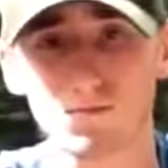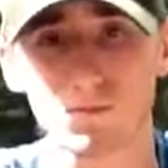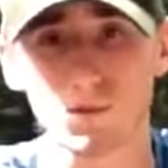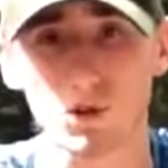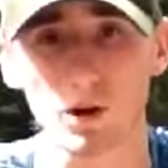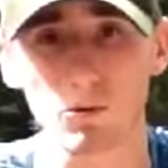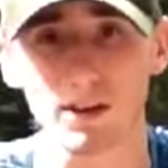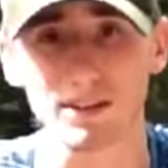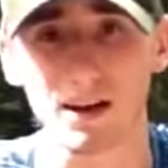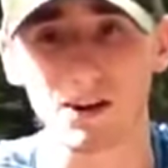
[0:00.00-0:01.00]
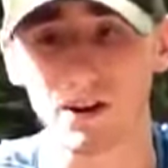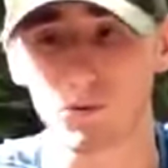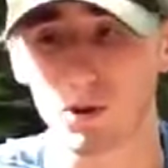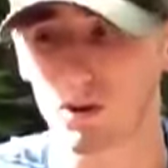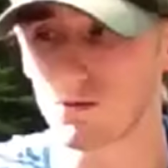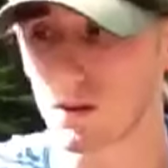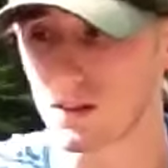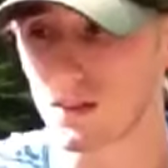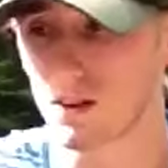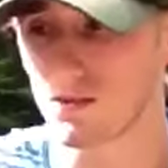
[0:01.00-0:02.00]
So I went down, I whittled
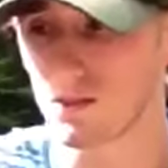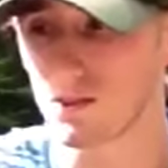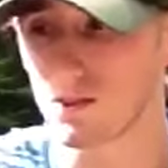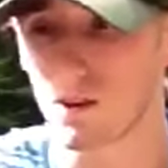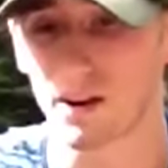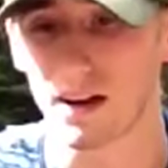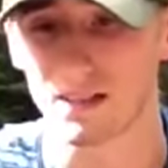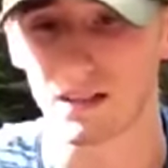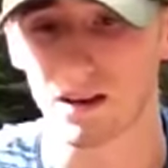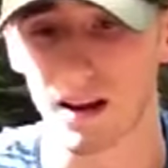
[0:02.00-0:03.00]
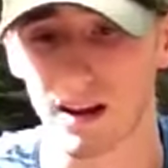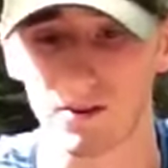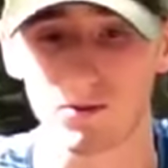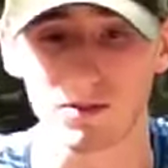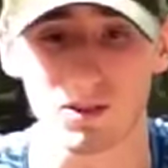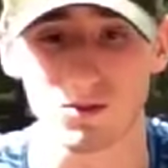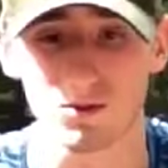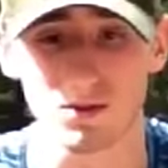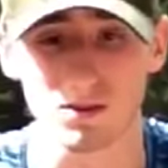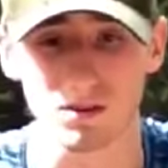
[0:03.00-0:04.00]
myself a nice little handle to
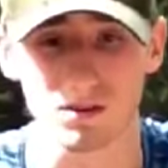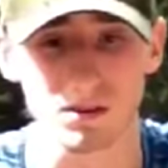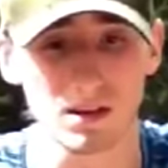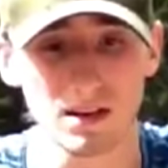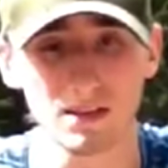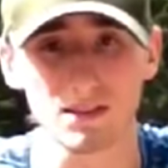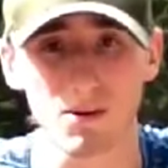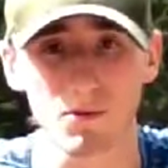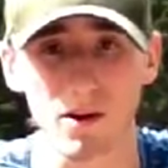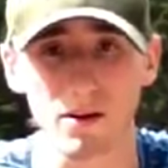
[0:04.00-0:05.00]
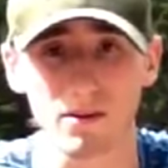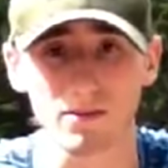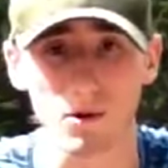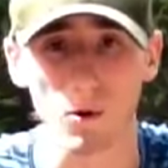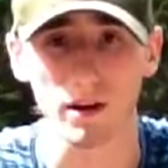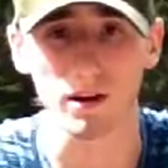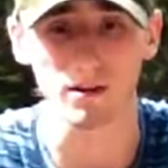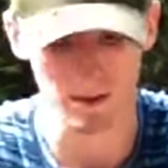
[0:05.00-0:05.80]
use as a temporary throwing